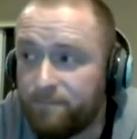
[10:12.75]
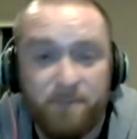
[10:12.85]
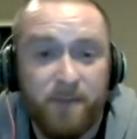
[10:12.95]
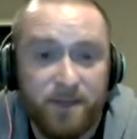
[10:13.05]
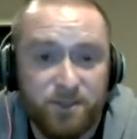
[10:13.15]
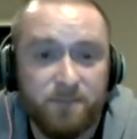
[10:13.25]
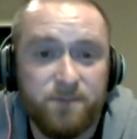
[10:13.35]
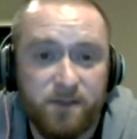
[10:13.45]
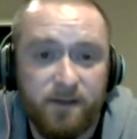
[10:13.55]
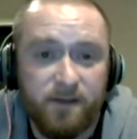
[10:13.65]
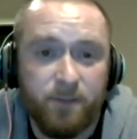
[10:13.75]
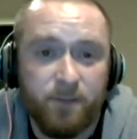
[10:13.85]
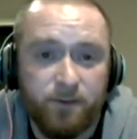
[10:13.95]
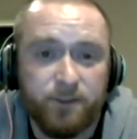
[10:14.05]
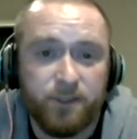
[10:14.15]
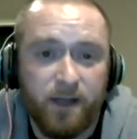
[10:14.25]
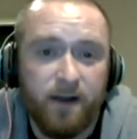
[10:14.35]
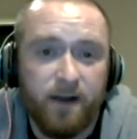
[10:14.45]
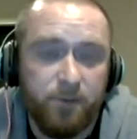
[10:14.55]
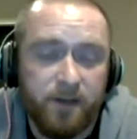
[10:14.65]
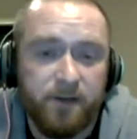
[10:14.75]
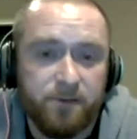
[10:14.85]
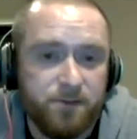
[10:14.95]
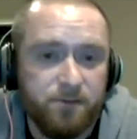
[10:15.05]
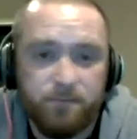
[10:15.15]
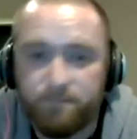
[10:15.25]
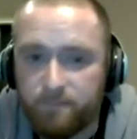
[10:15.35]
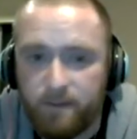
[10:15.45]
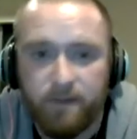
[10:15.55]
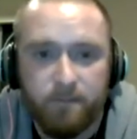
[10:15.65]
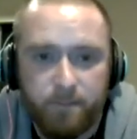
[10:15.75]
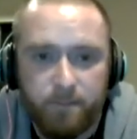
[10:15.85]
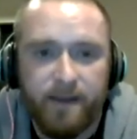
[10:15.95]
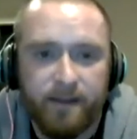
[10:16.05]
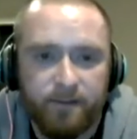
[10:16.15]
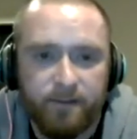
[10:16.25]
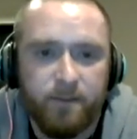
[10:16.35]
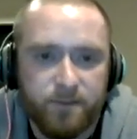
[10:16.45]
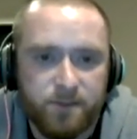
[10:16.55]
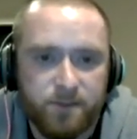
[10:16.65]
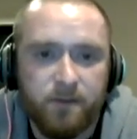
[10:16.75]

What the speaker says: dream matchup, seeing him go to Chicago in a year or two, pay Allen Robinson.